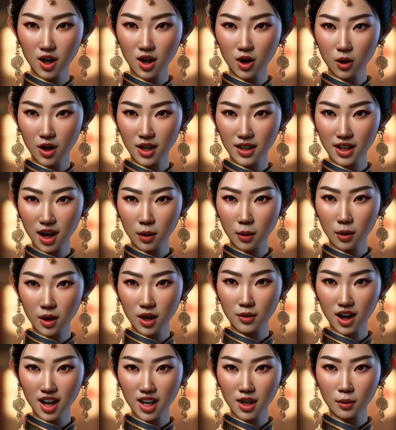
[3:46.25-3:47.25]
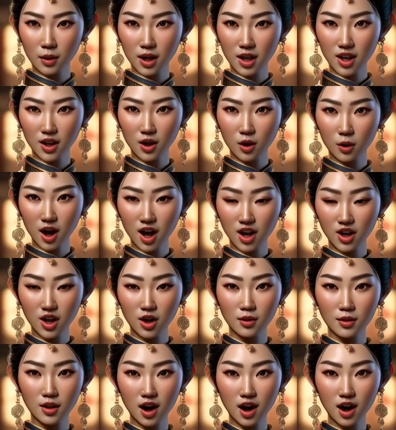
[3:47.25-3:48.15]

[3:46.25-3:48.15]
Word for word: to accept investment and donation